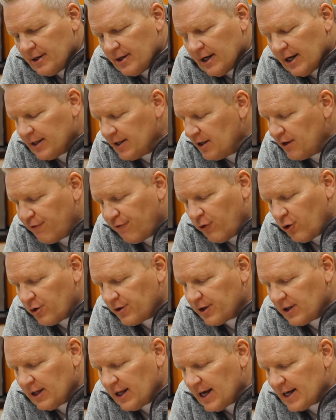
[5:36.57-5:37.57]
And then the
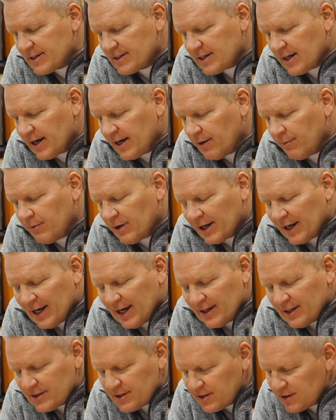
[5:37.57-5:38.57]
fourth and last item,
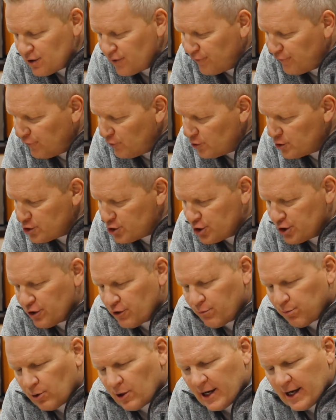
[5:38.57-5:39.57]
again, this is a
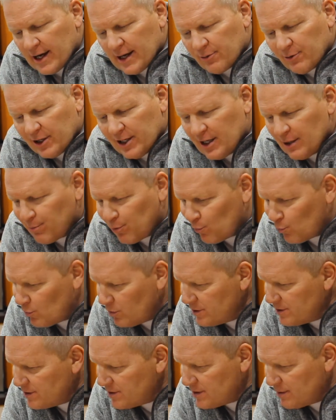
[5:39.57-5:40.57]
first-year plan. We keep it
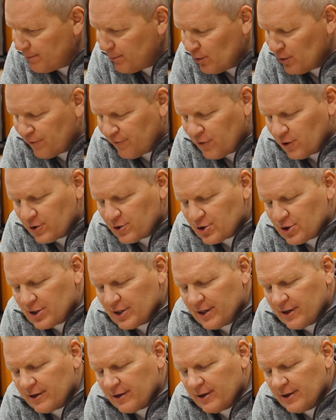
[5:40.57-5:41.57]
really simple the first
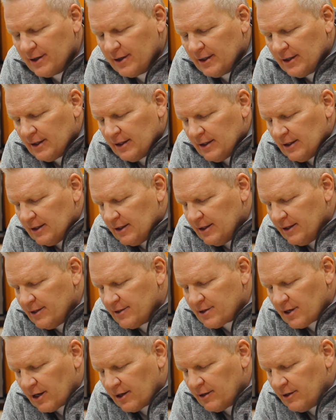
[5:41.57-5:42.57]
year,
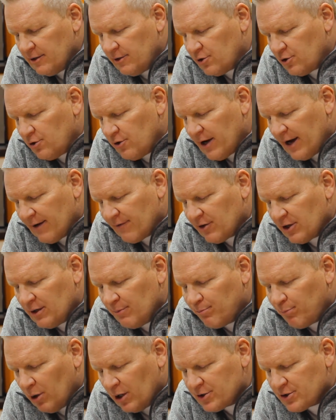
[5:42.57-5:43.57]
is do you have any
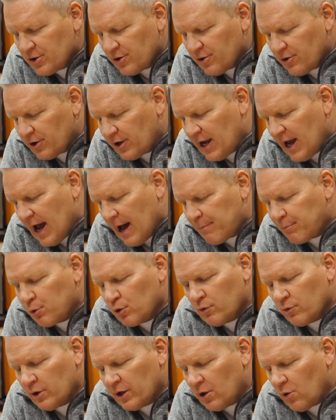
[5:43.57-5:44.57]
budget or
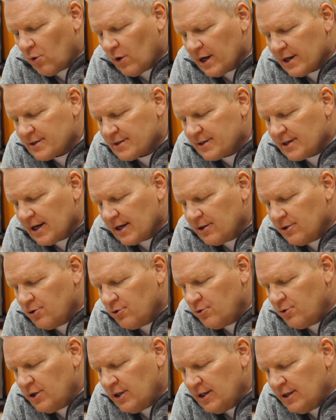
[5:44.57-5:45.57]
capital requests that
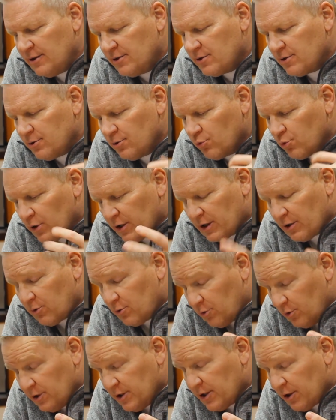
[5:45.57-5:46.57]
you need to
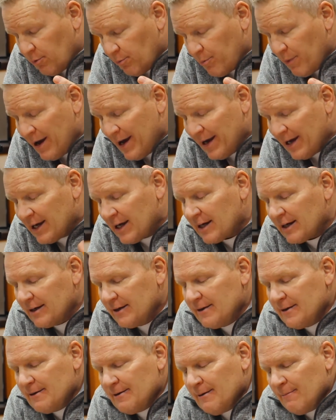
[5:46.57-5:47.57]
make
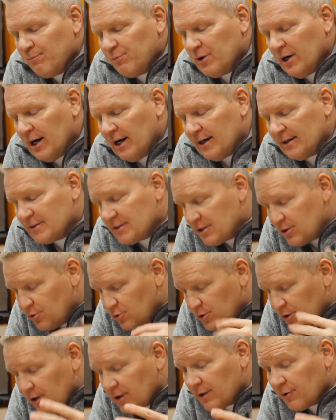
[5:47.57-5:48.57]
to
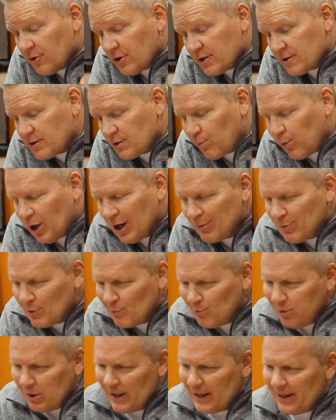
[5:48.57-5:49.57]
deliver this
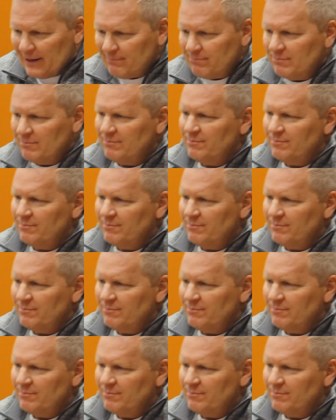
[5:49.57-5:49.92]
department plan?